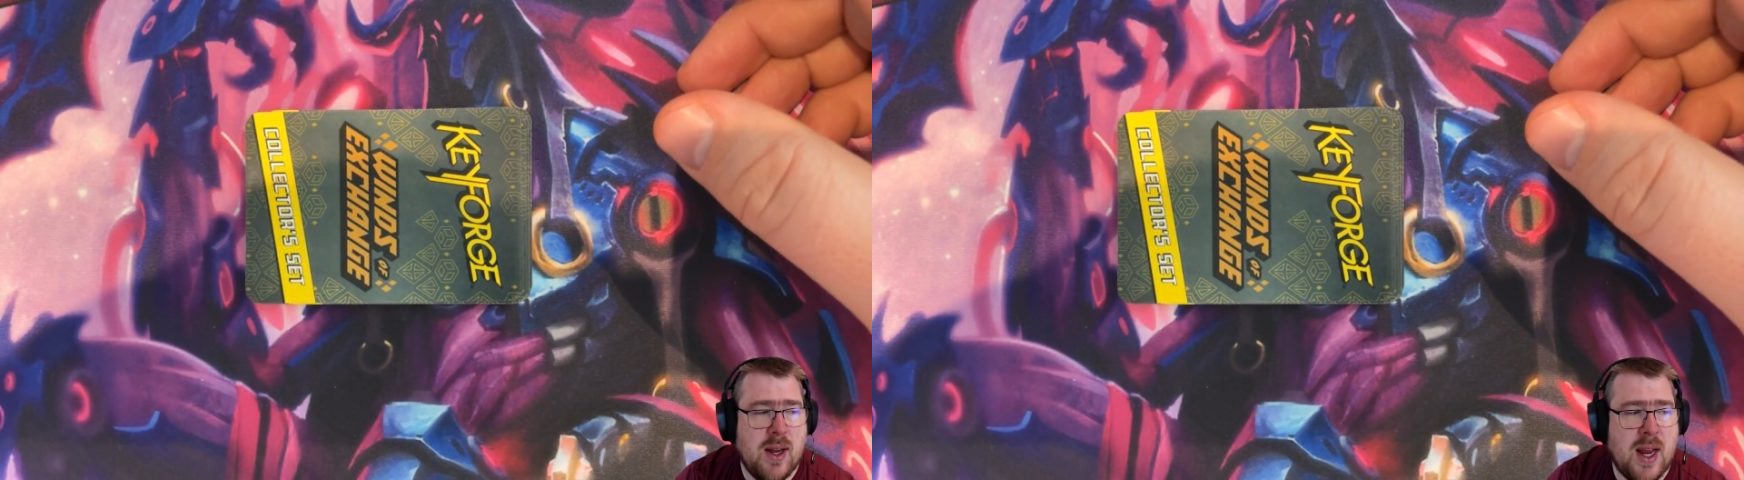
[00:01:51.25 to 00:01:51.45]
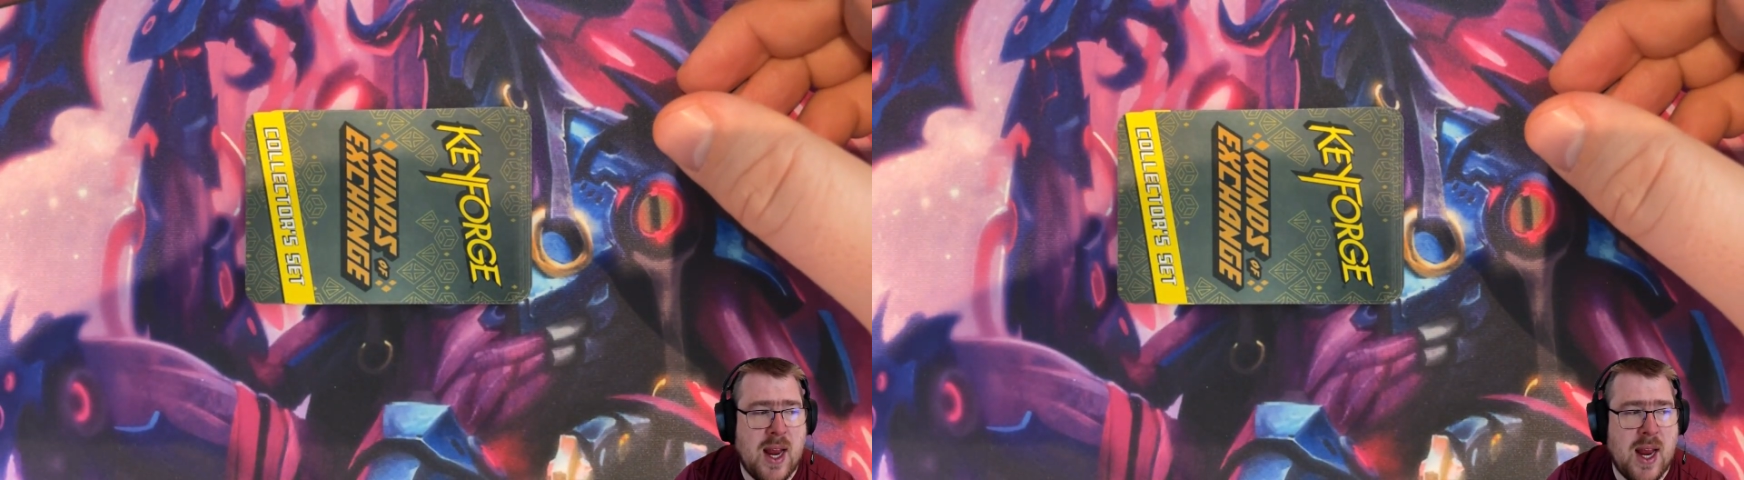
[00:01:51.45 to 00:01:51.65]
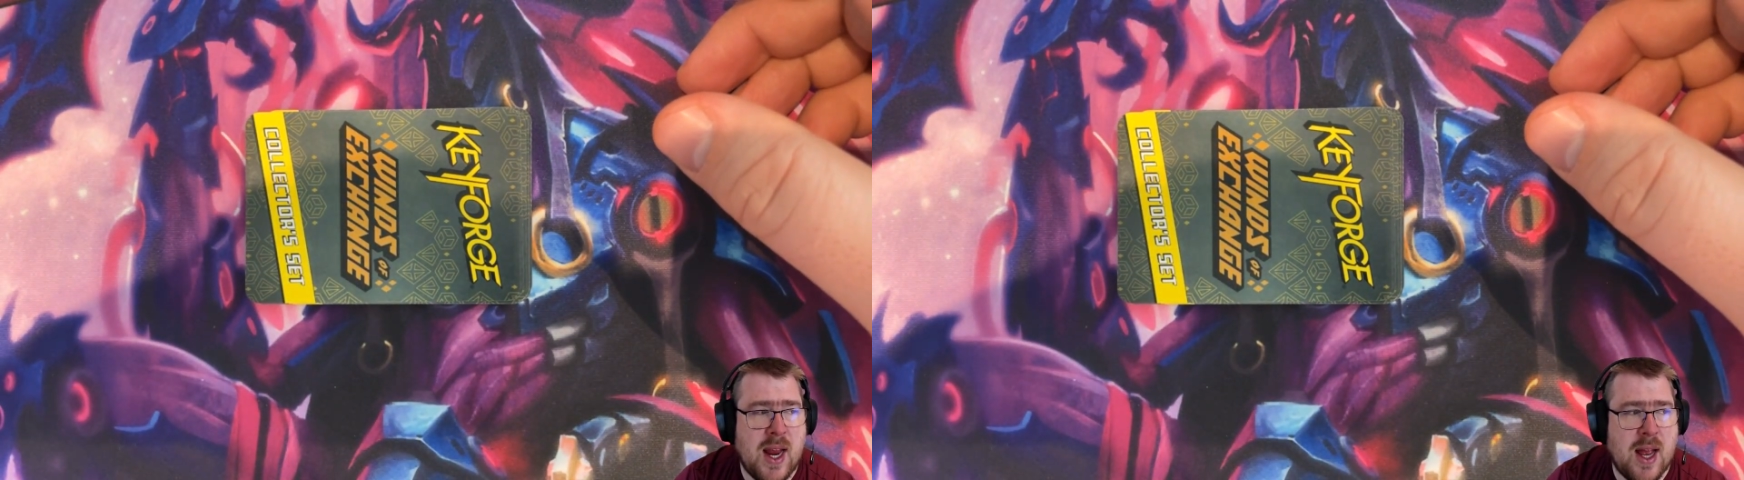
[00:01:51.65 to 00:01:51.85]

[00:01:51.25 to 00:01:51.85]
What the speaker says: a